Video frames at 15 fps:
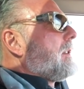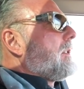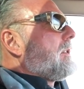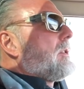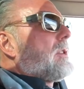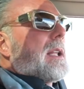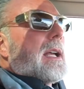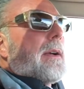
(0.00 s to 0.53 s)

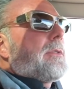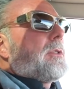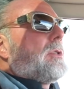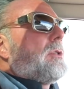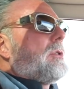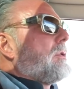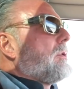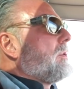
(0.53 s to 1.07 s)
you'll have to
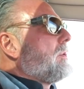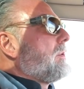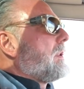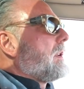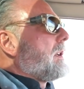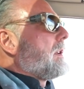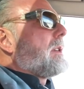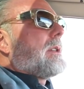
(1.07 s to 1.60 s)

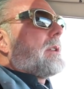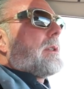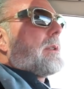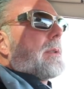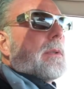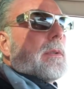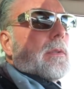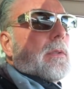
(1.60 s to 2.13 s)

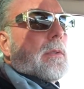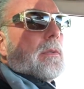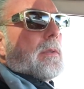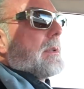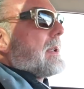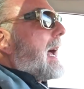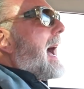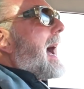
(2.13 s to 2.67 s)
do
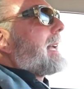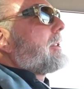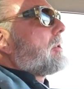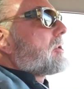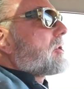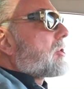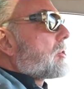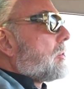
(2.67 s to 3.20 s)

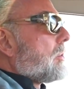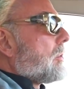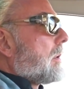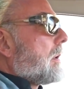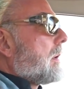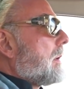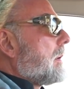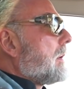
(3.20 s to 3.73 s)
adult school